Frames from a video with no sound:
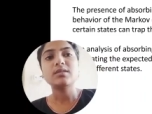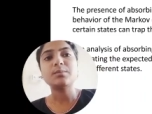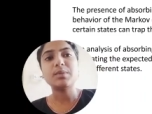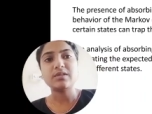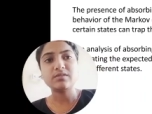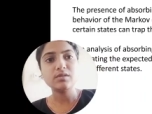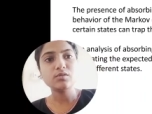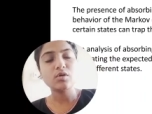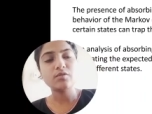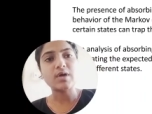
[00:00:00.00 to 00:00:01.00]
The
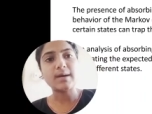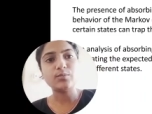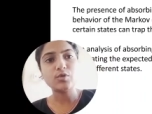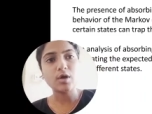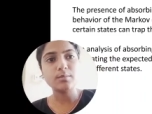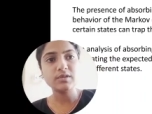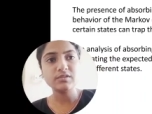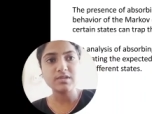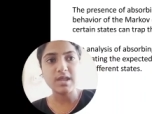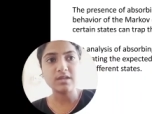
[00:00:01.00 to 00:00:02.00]
presence of absorbing
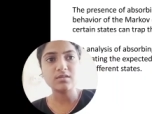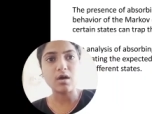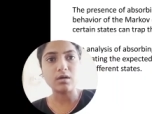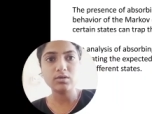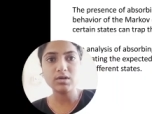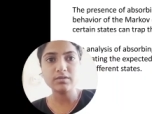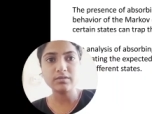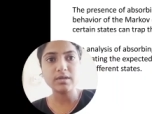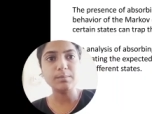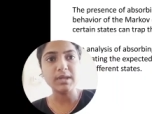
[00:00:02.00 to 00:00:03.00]
states alters
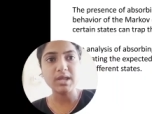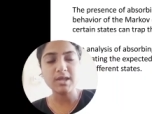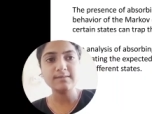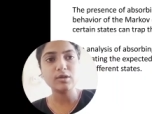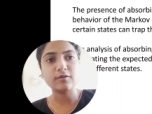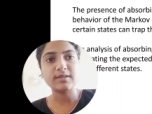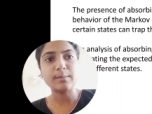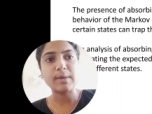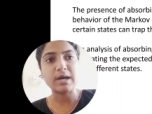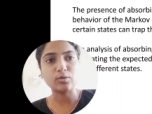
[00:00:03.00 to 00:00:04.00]
the behavior of the
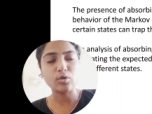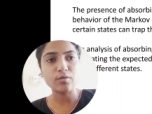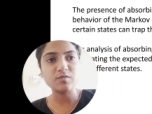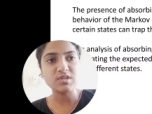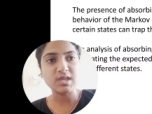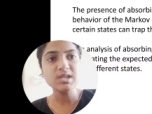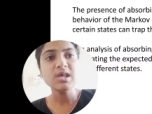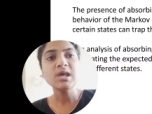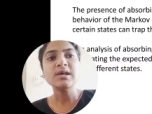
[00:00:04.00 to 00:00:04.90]
Markov chain